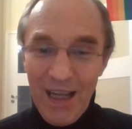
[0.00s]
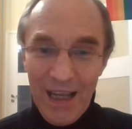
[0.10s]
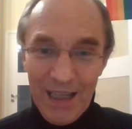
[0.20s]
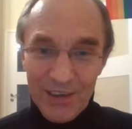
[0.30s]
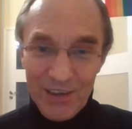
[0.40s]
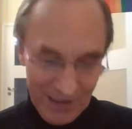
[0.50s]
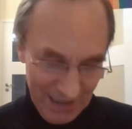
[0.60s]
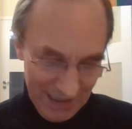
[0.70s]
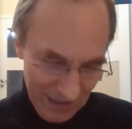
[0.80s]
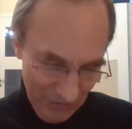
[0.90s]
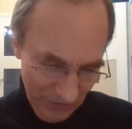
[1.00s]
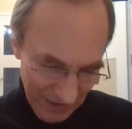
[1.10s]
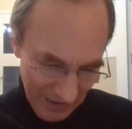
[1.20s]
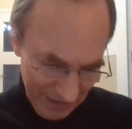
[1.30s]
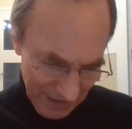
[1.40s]
And the
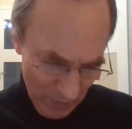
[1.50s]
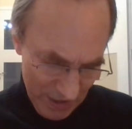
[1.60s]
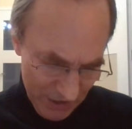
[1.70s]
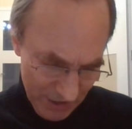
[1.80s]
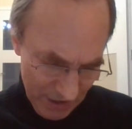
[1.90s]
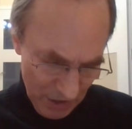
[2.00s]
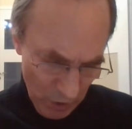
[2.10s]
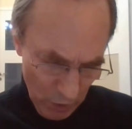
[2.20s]
final question,